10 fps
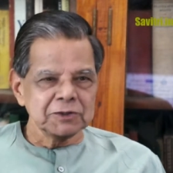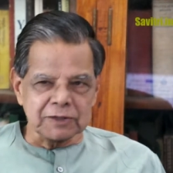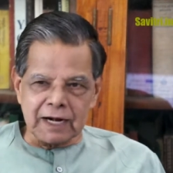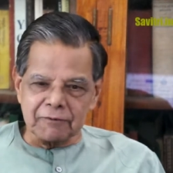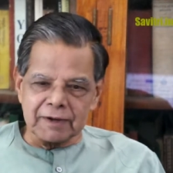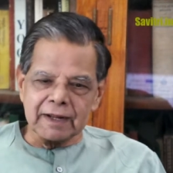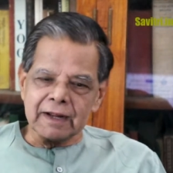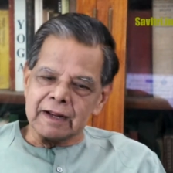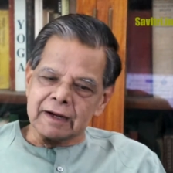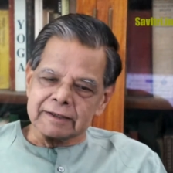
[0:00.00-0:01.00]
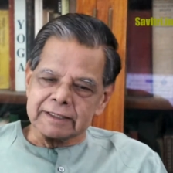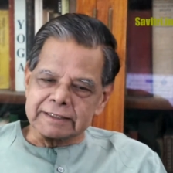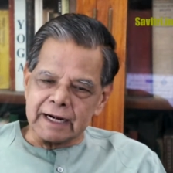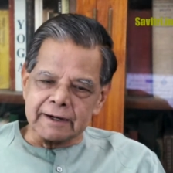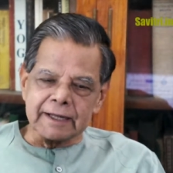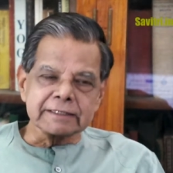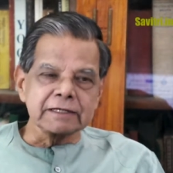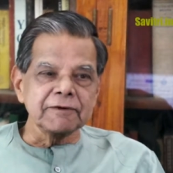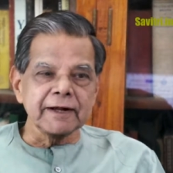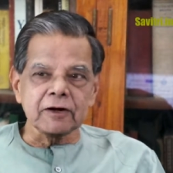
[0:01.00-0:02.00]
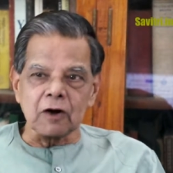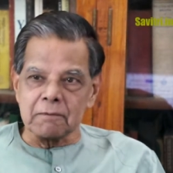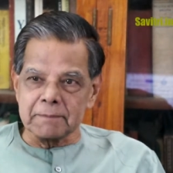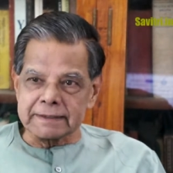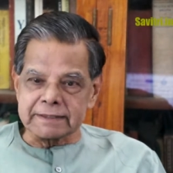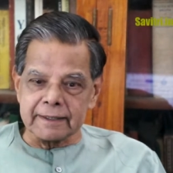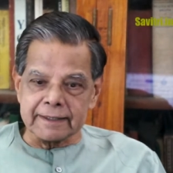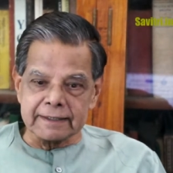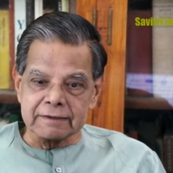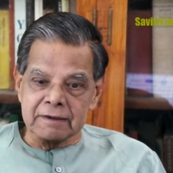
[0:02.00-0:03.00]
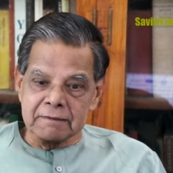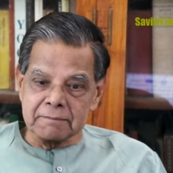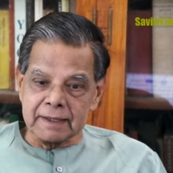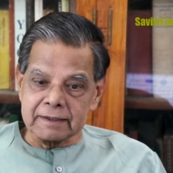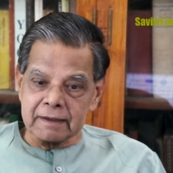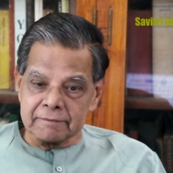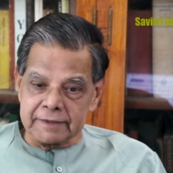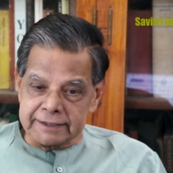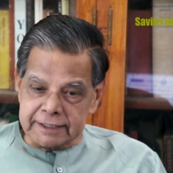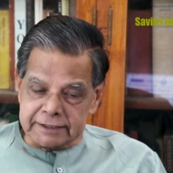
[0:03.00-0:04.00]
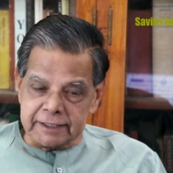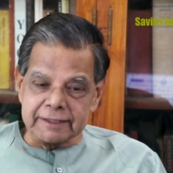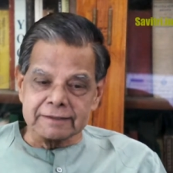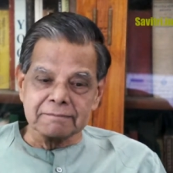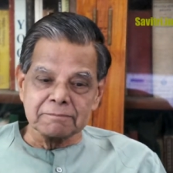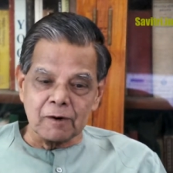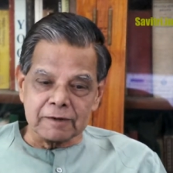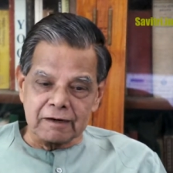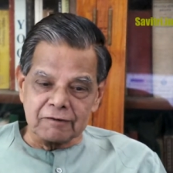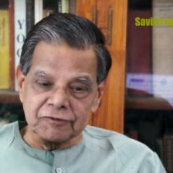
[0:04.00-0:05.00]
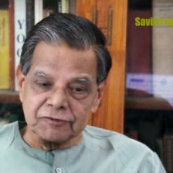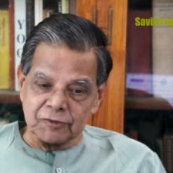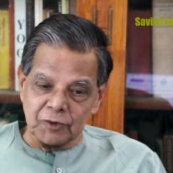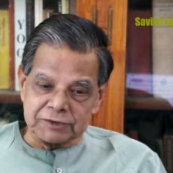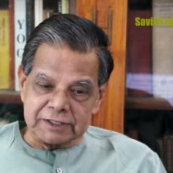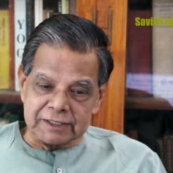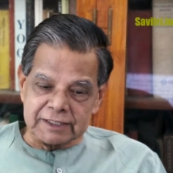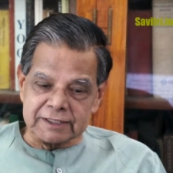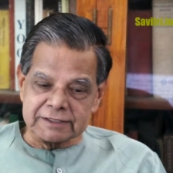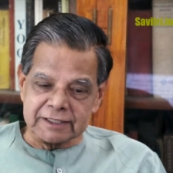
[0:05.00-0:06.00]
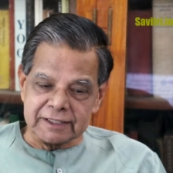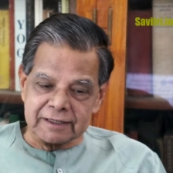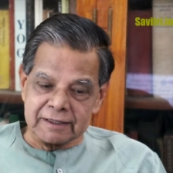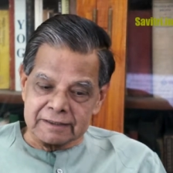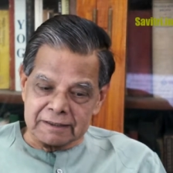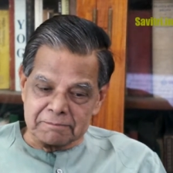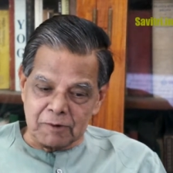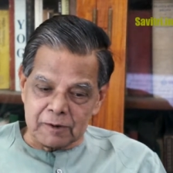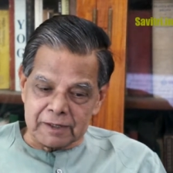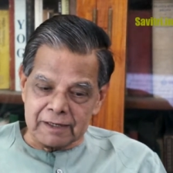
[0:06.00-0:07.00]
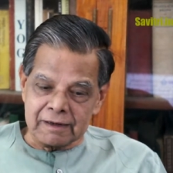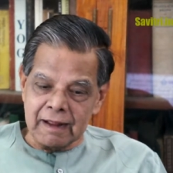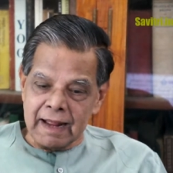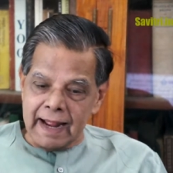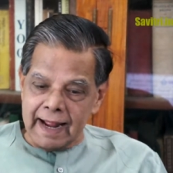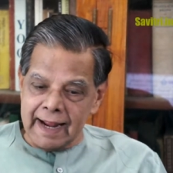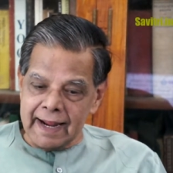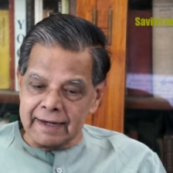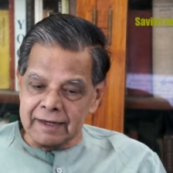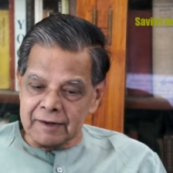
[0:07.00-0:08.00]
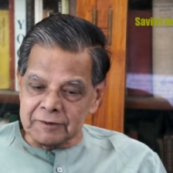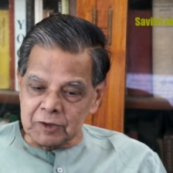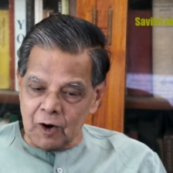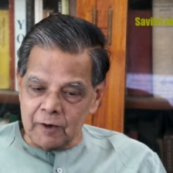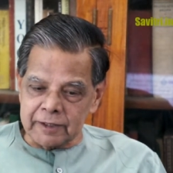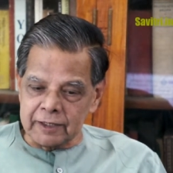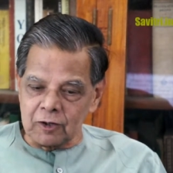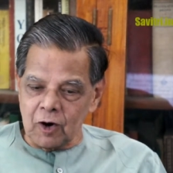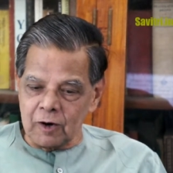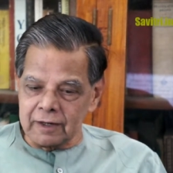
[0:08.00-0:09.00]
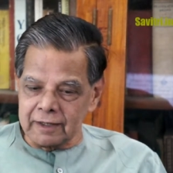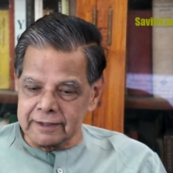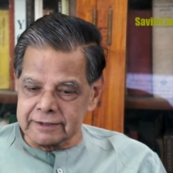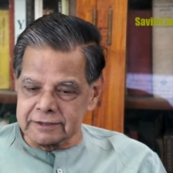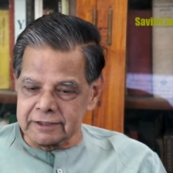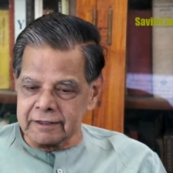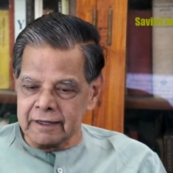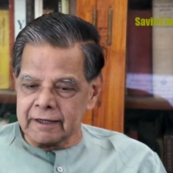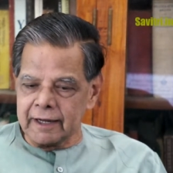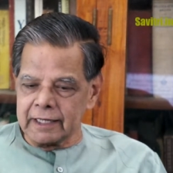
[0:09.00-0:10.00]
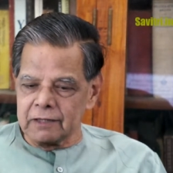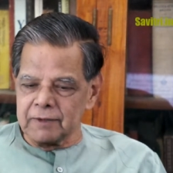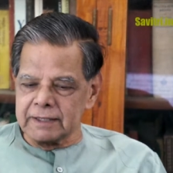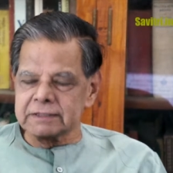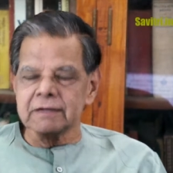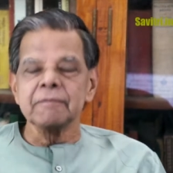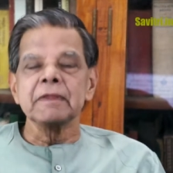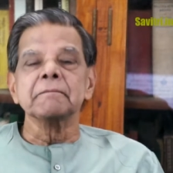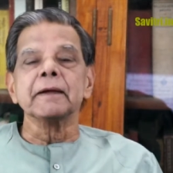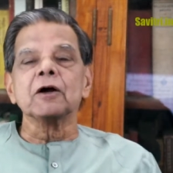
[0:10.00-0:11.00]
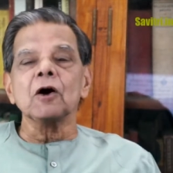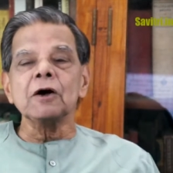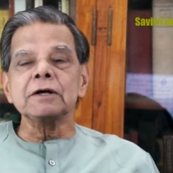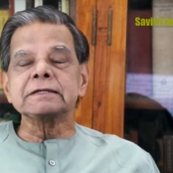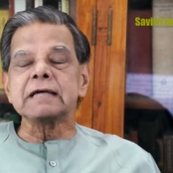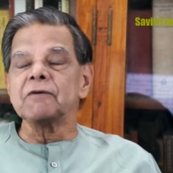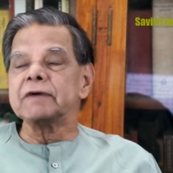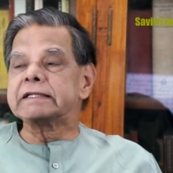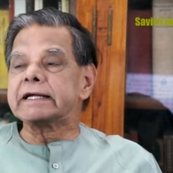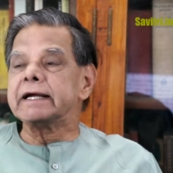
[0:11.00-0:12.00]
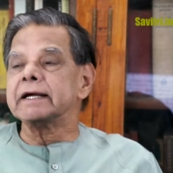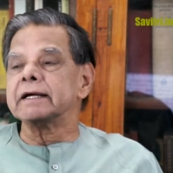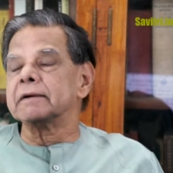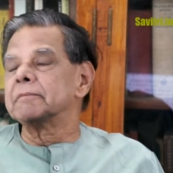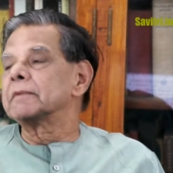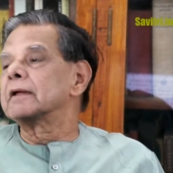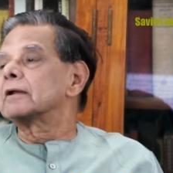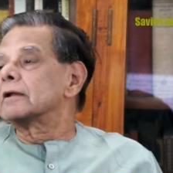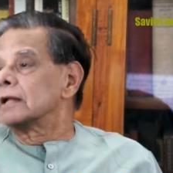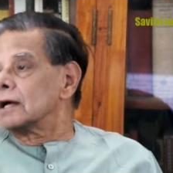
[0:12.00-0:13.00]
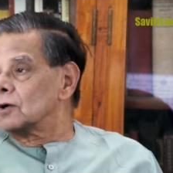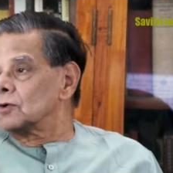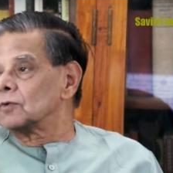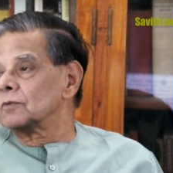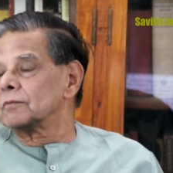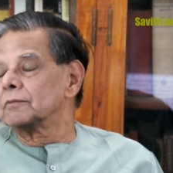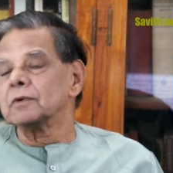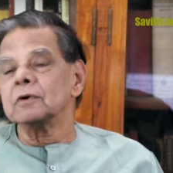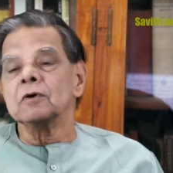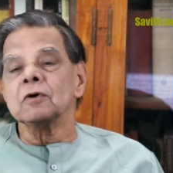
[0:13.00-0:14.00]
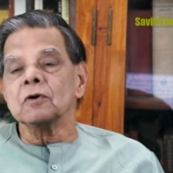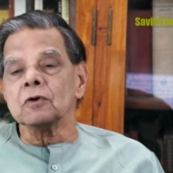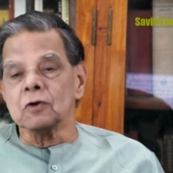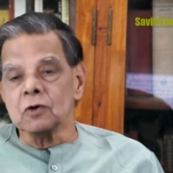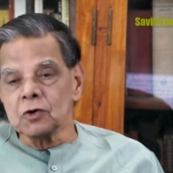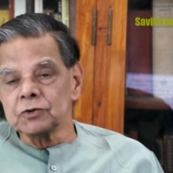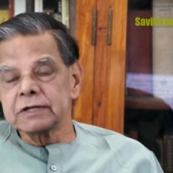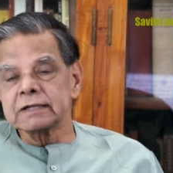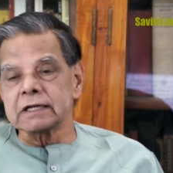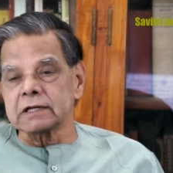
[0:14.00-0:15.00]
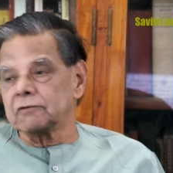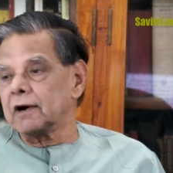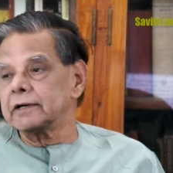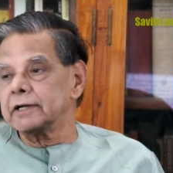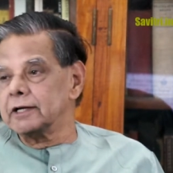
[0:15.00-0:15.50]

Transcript: So that way, this sentence is a very complex sentence, but necessity is important, force is necessity is important, and thought and God are necessary. In other words, because Savitri now knows that Satyavan